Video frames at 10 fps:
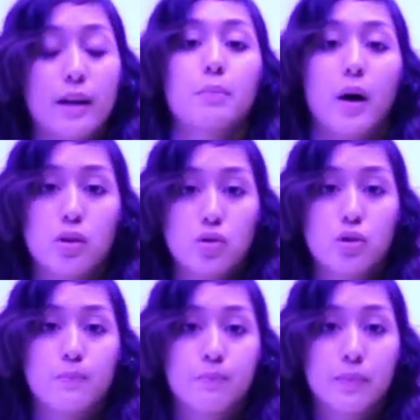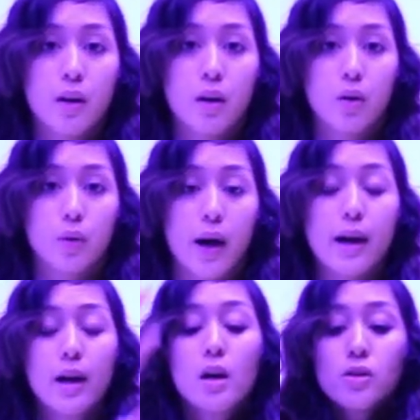land a punch.
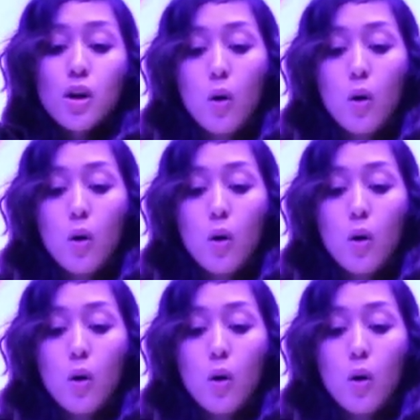Okay,